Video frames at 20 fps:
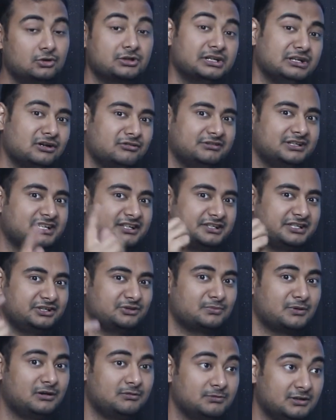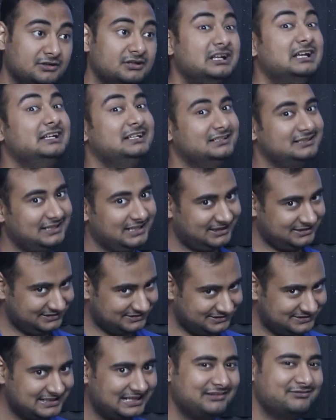Okay, now we're going to take your power plant.
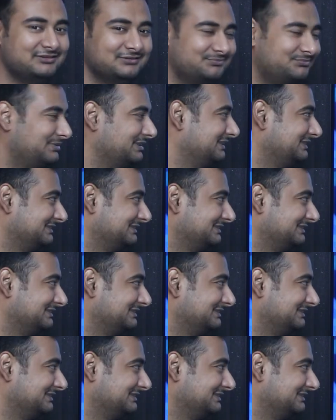That does have a...